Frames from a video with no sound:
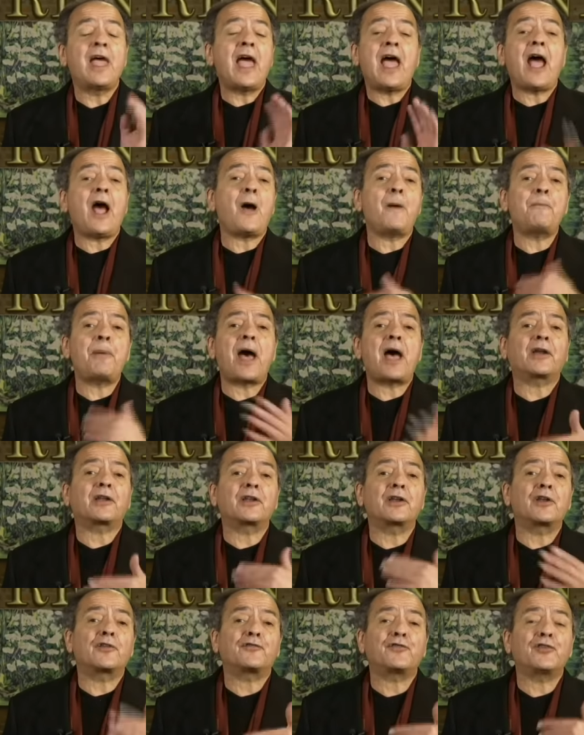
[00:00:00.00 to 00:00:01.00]
How about
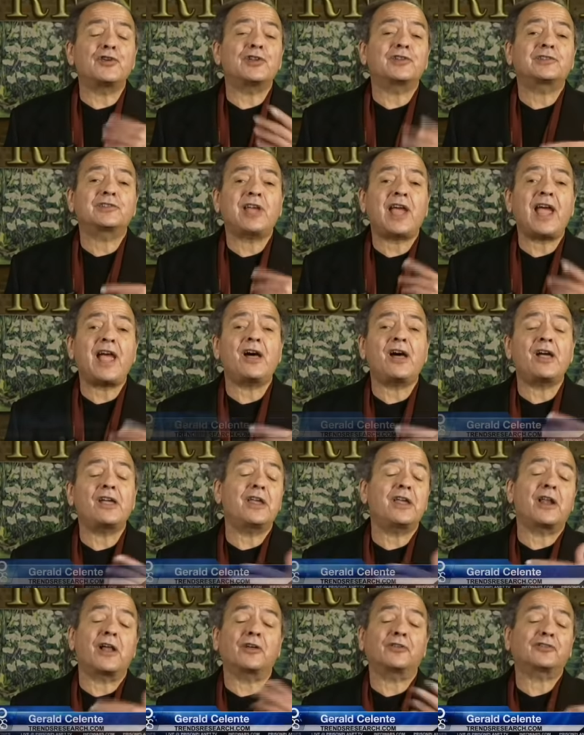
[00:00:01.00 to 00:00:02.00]
if an Italian,
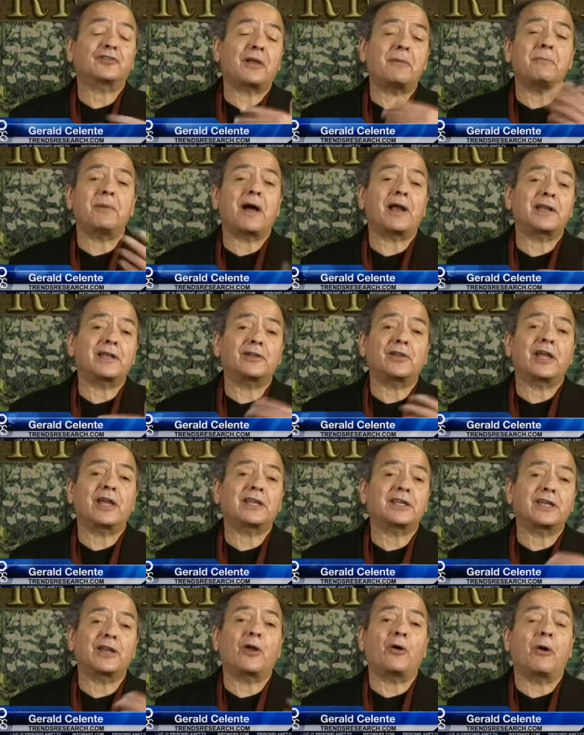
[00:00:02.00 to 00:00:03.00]
you know, somebody
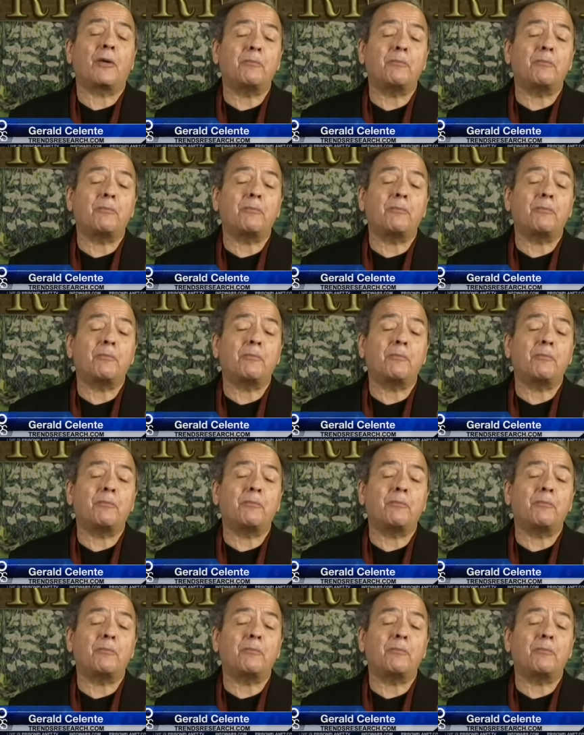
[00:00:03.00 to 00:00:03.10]
like, you know,